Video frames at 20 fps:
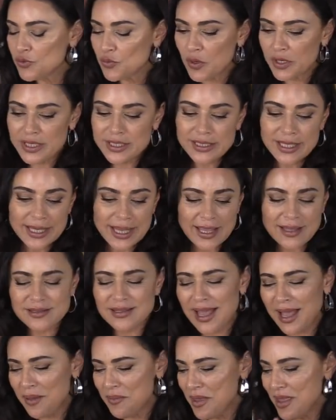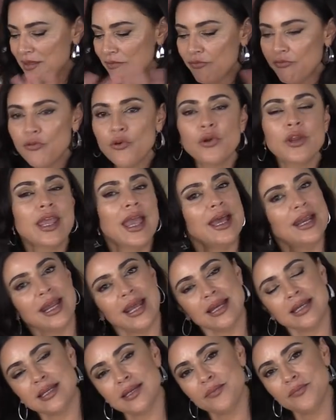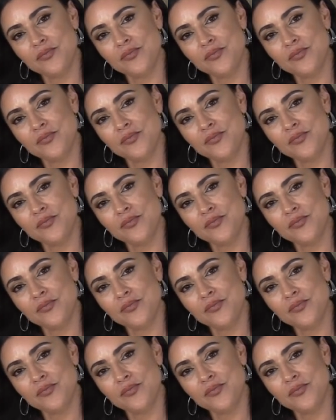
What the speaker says: One is against, I mean, forget it.